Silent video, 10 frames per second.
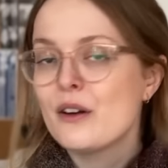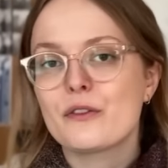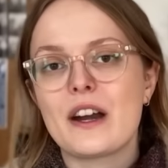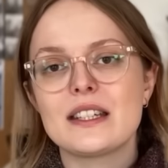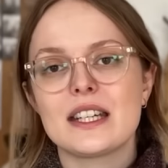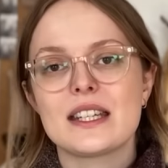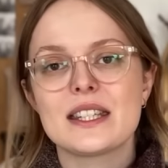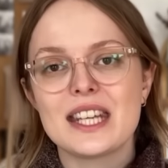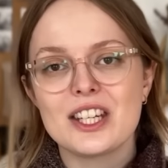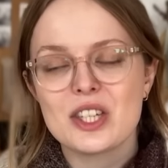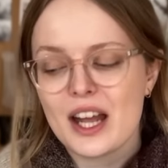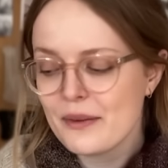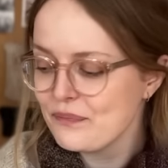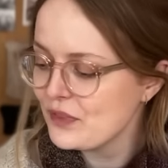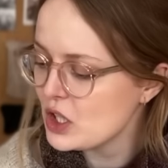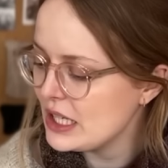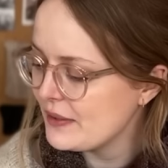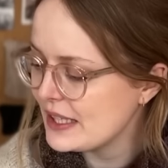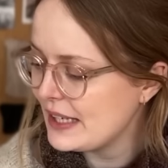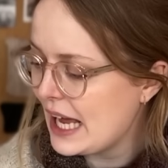friend Anastasia. She
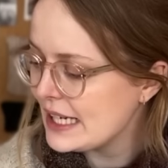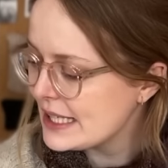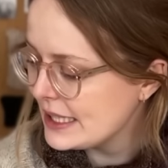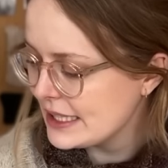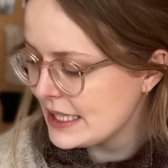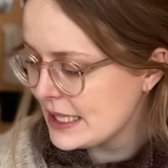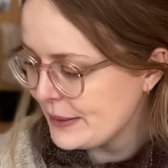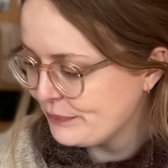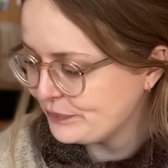lives in Iceland